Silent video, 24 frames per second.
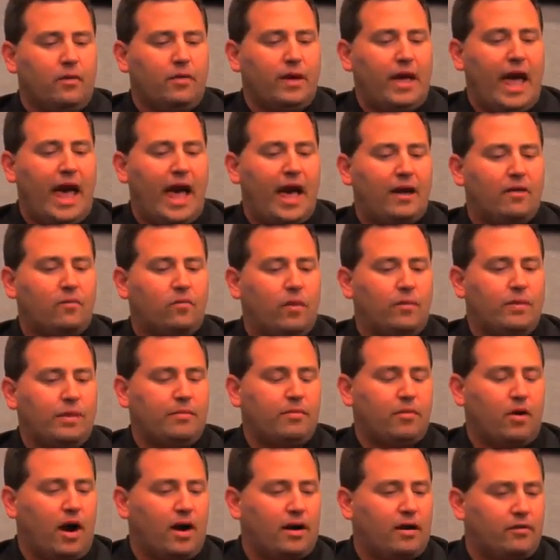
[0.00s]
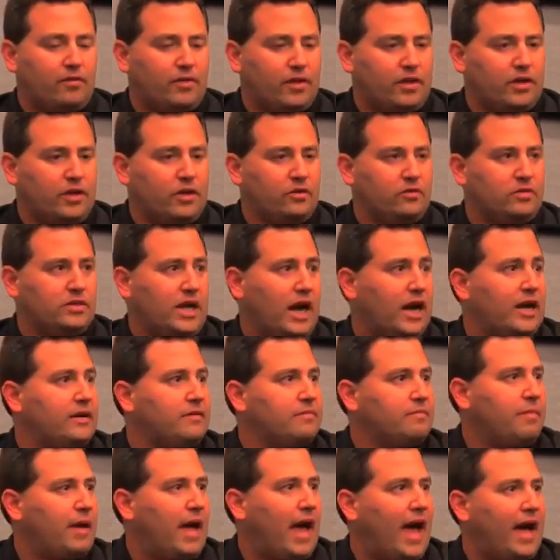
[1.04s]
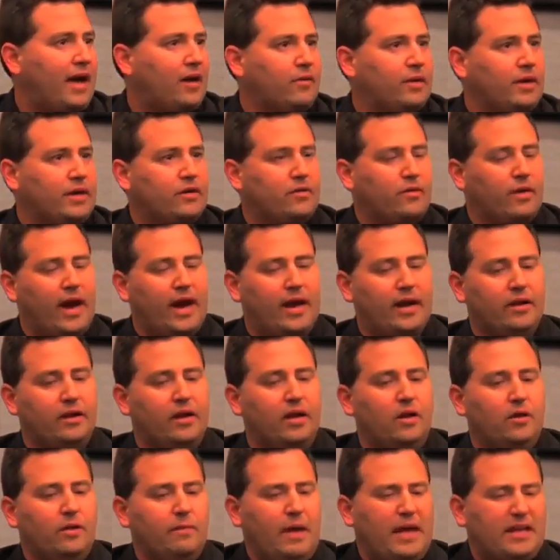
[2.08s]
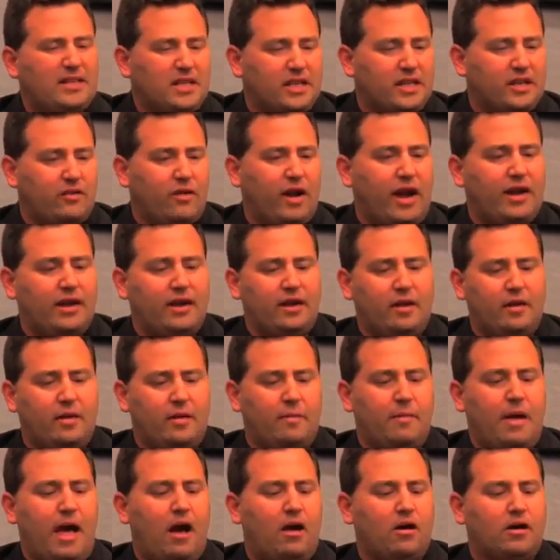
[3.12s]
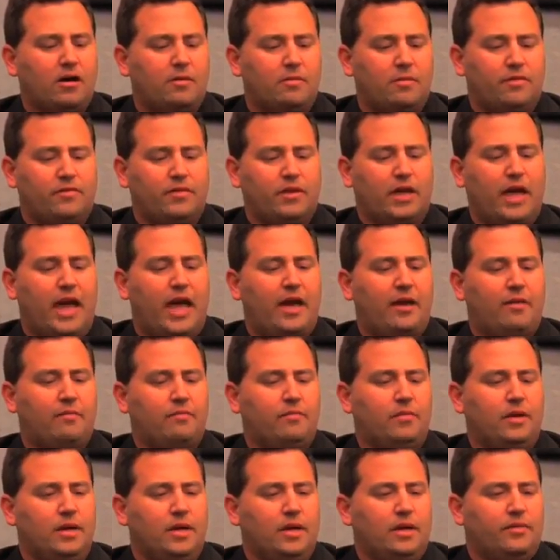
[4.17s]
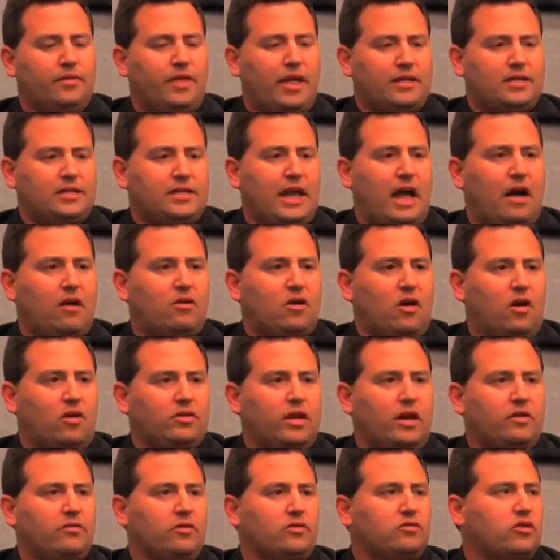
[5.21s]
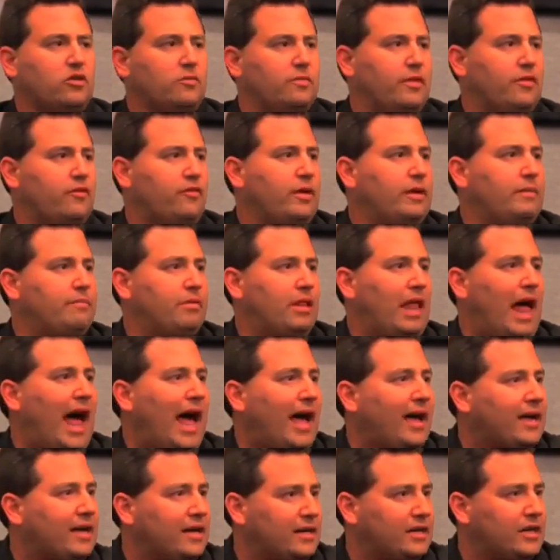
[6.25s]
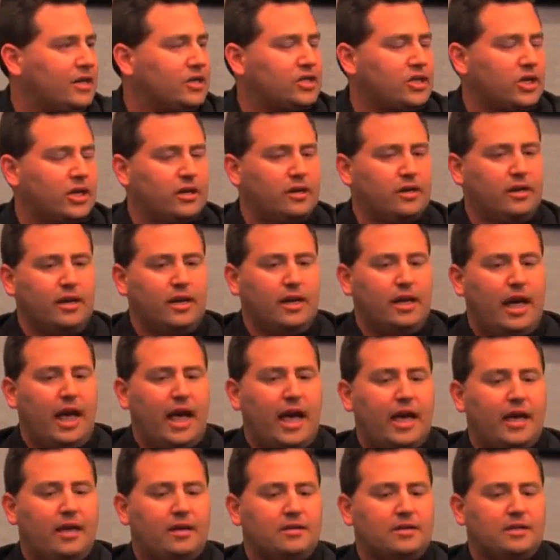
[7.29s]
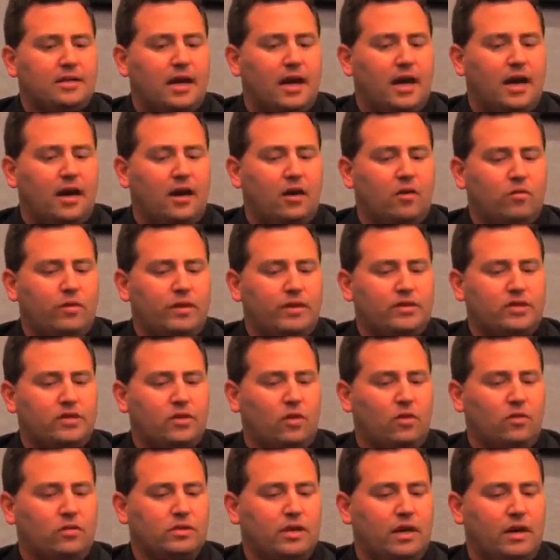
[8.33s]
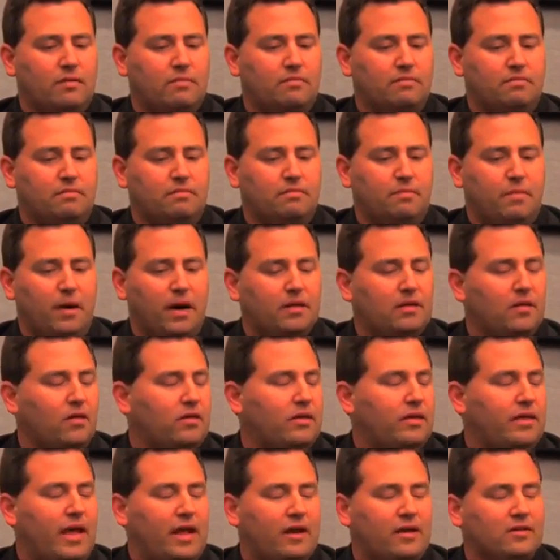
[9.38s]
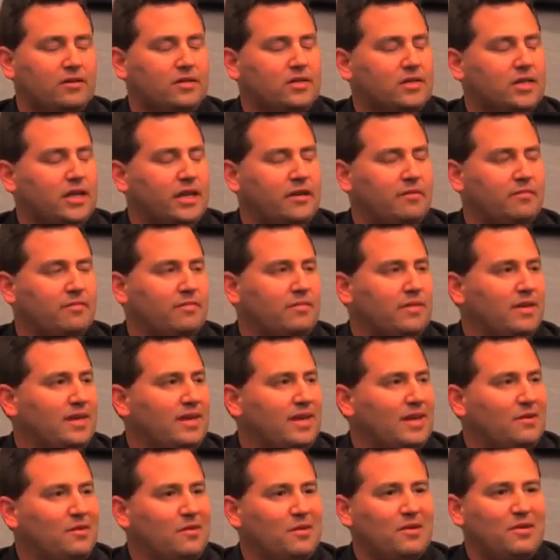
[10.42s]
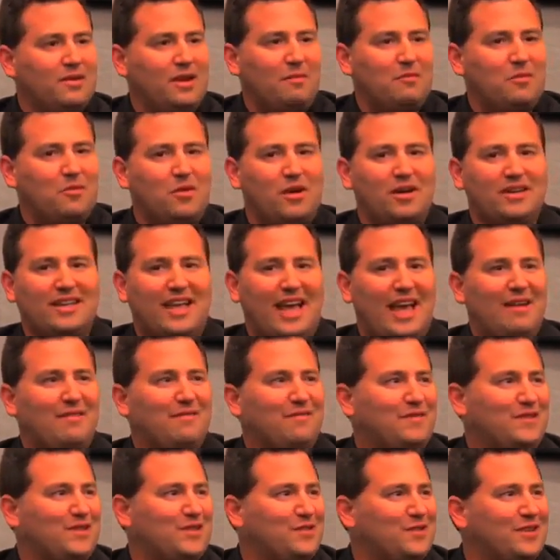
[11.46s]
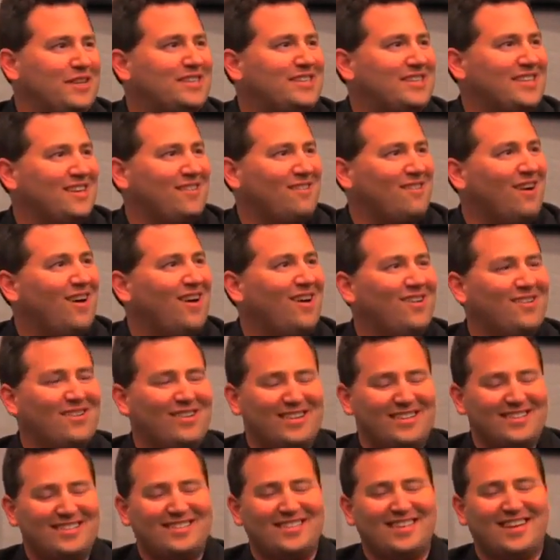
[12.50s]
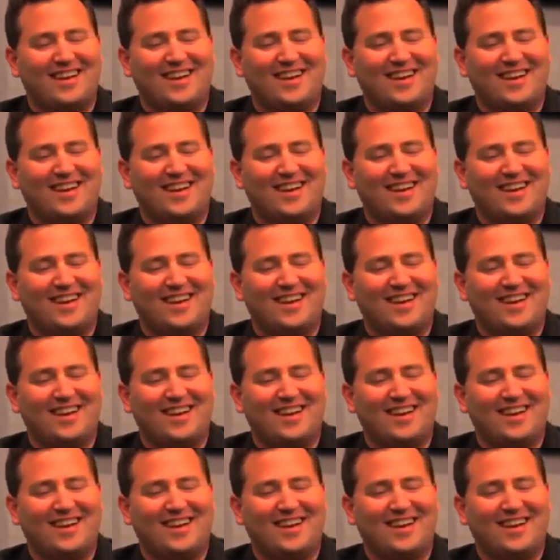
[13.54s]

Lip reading: had, when we brought out the new Titan pack, we basically created an amalgam of the game that's now called Unreal Tournament 3 Black Edition, and we sold a buttload of that on Steam. We were the #1 game for 2 weeks in a row, and